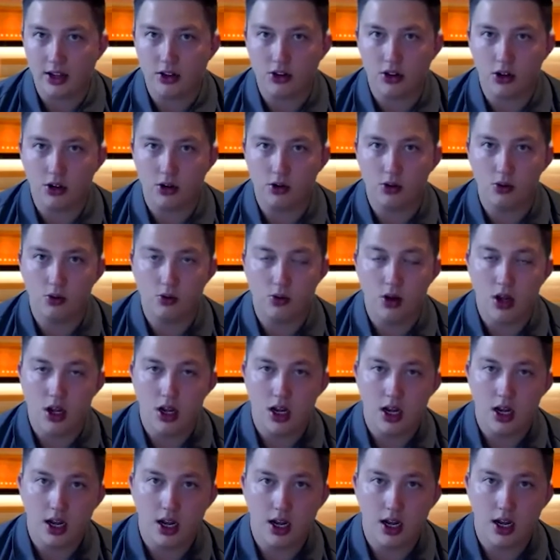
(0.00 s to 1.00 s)
So
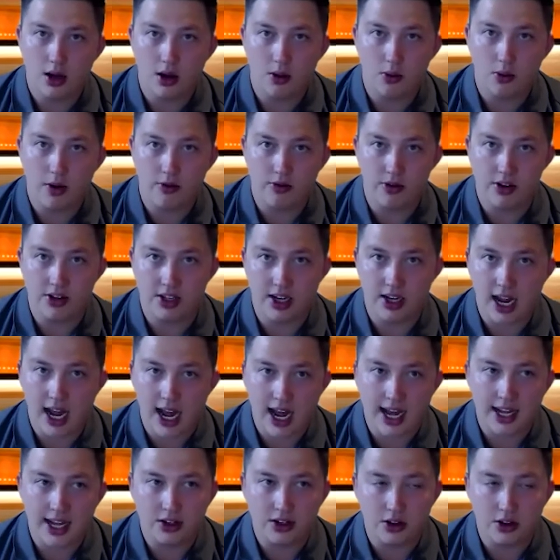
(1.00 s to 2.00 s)
whether it's an
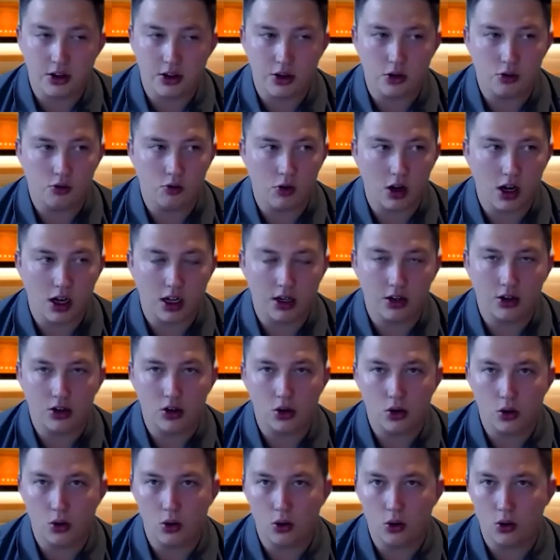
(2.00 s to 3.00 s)
ad that you
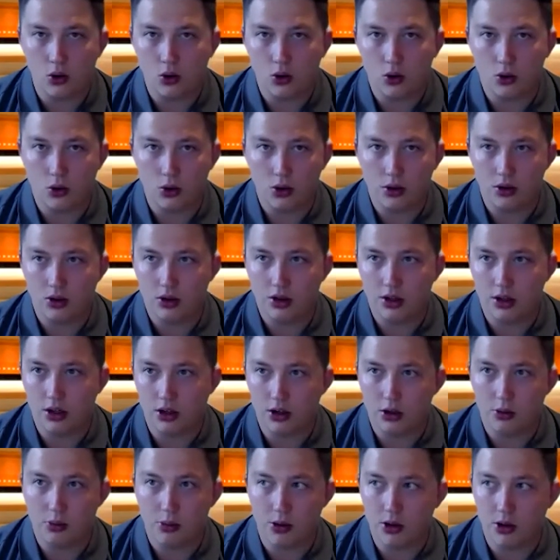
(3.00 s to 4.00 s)
run or,
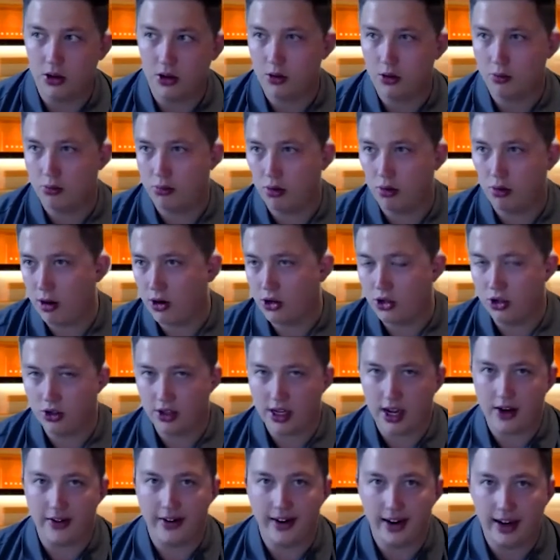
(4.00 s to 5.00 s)
you put promotions
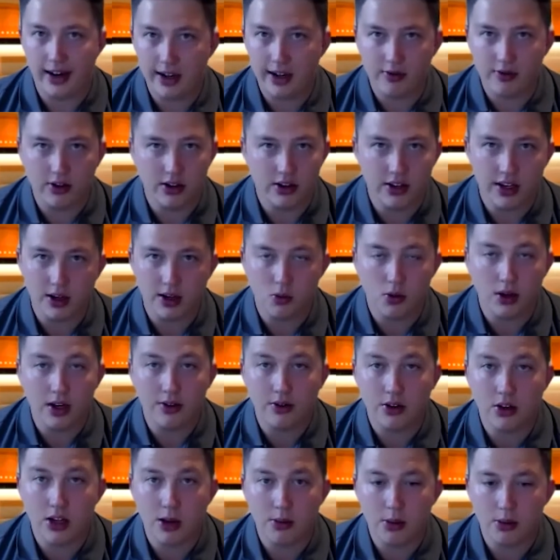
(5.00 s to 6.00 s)
out and leafleting,
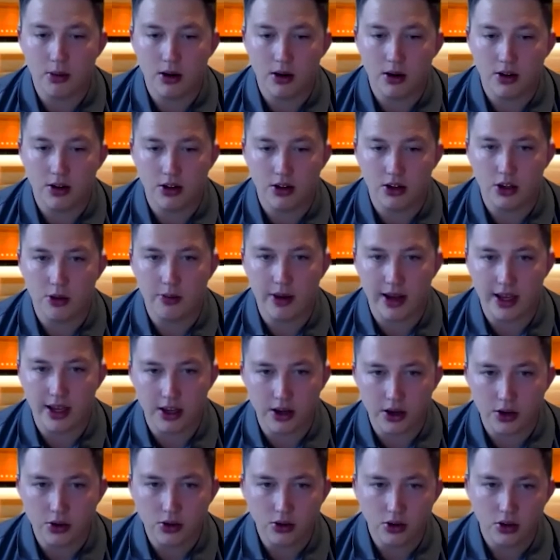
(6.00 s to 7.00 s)
whatever type of marketing you may
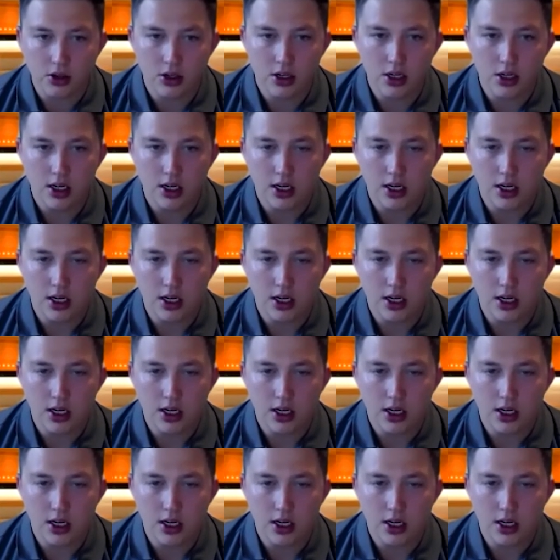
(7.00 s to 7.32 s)
use,